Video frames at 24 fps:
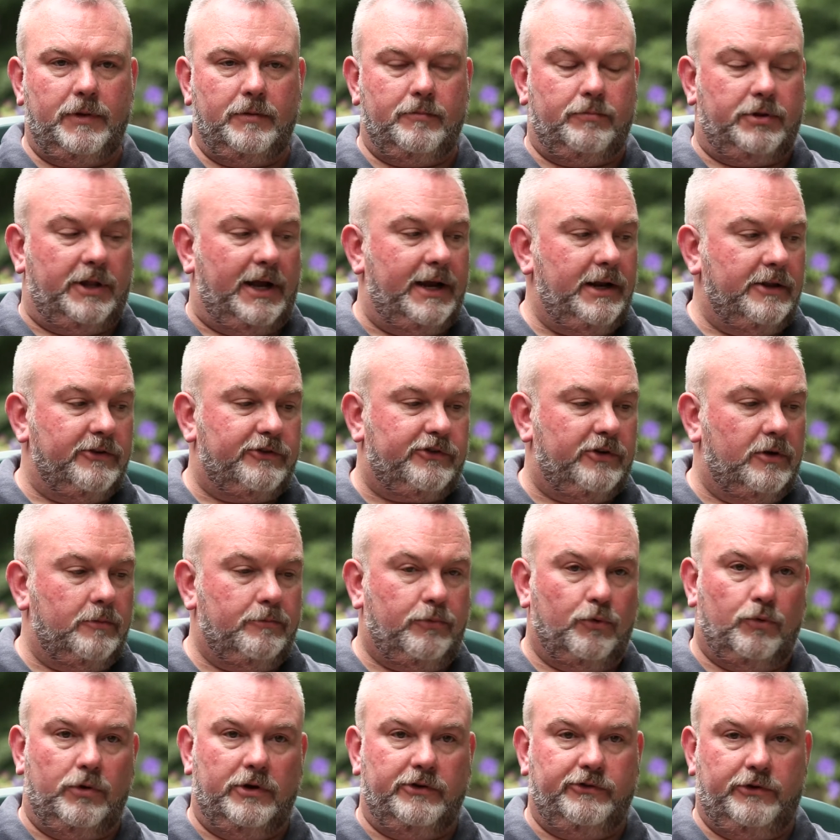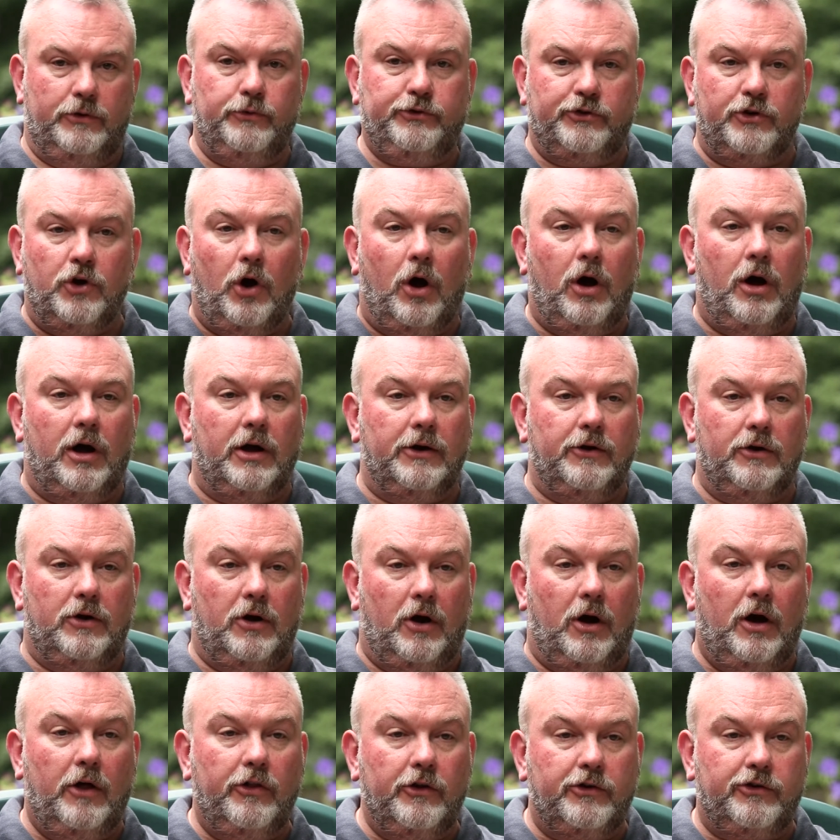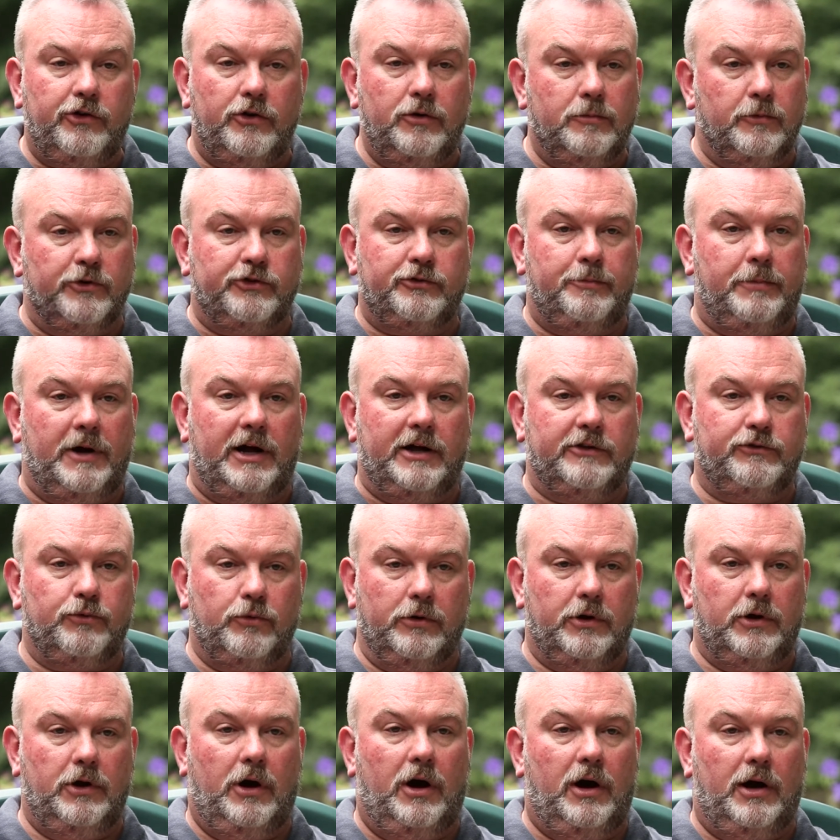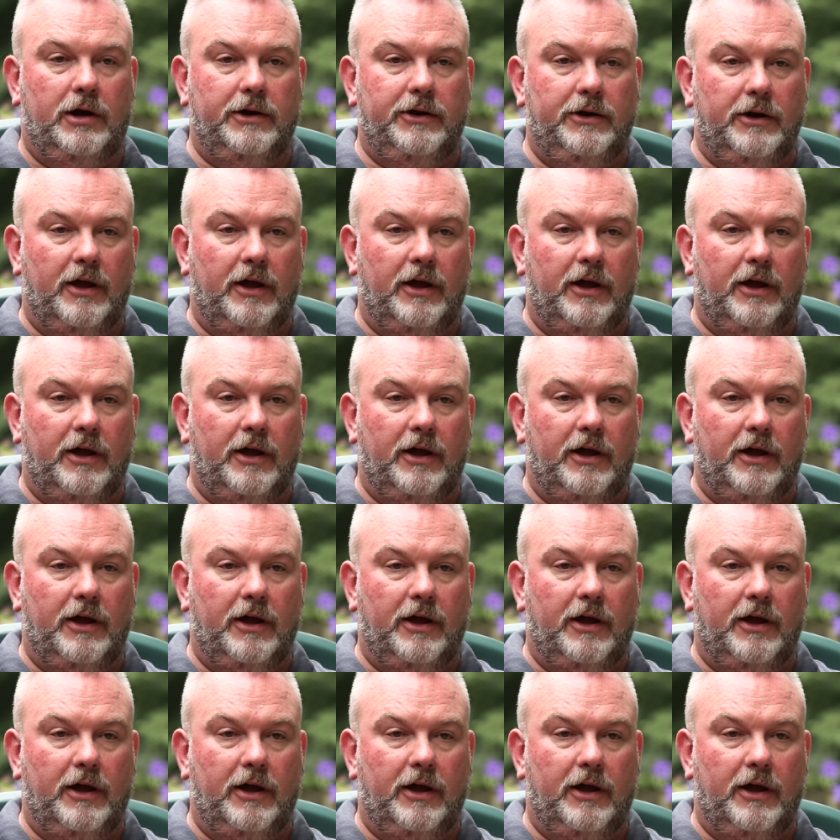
Plain and simple was, it was gone. All the tumor spots were gone.